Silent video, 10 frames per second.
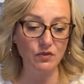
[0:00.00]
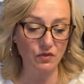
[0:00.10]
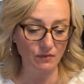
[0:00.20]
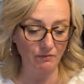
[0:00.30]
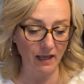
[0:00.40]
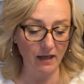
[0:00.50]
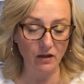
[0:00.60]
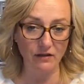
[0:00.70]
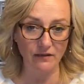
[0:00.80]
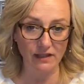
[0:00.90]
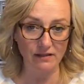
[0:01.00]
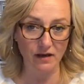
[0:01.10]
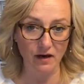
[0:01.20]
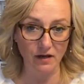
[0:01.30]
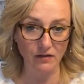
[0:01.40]
to make all of these
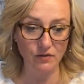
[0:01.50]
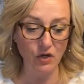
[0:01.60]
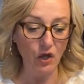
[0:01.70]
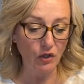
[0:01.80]
cards,